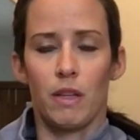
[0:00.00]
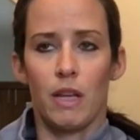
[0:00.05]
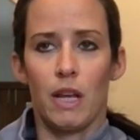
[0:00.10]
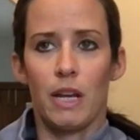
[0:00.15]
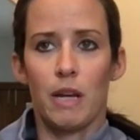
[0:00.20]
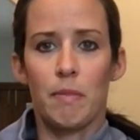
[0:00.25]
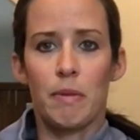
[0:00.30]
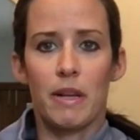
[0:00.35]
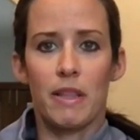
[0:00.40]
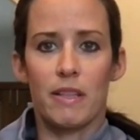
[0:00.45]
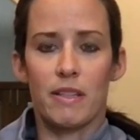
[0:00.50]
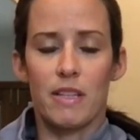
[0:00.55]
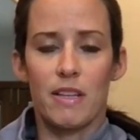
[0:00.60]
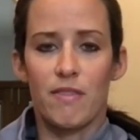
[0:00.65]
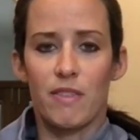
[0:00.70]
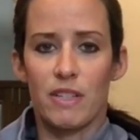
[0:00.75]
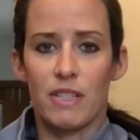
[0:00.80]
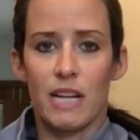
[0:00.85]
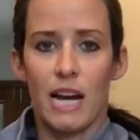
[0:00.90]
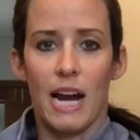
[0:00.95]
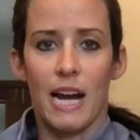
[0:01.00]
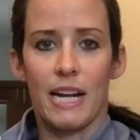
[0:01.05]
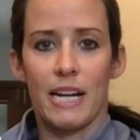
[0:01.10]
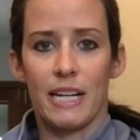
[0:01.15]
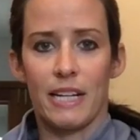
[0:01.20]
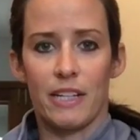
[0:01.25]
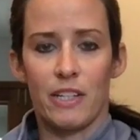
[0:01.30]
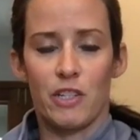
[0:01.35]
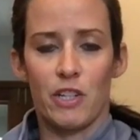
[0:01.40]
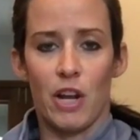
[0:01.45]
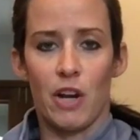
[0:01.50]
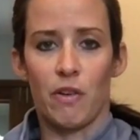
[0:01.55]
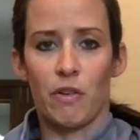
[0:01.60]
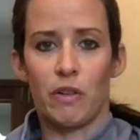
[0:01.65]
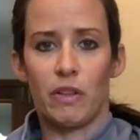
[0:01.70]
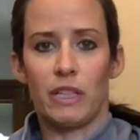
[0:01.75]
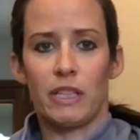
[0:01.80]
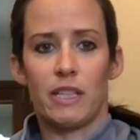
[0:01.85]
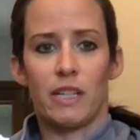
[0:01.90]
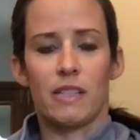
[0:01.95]
Anybody that's even dieting in
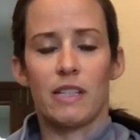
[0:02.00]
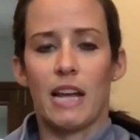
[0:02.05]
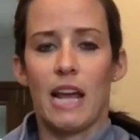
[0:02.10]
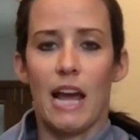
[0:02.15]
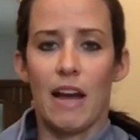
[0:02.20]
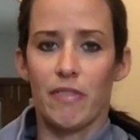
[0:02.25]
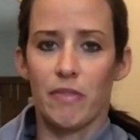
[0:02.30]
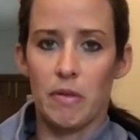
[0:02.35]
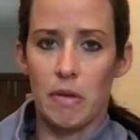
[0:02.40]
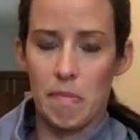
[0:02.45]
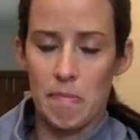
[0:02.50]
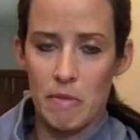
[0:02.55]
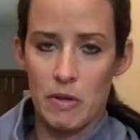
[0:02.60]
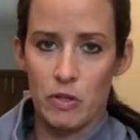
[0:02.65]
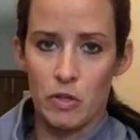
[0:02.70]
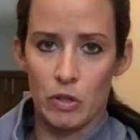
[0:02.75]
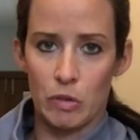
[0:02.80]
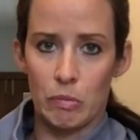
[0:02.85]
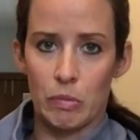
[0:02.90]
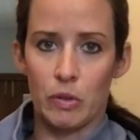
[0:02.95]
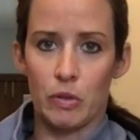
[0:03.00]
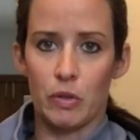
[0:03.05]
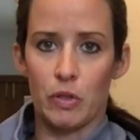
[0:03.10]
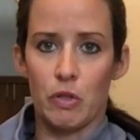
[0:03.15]
general, it doesn't have to be miserable.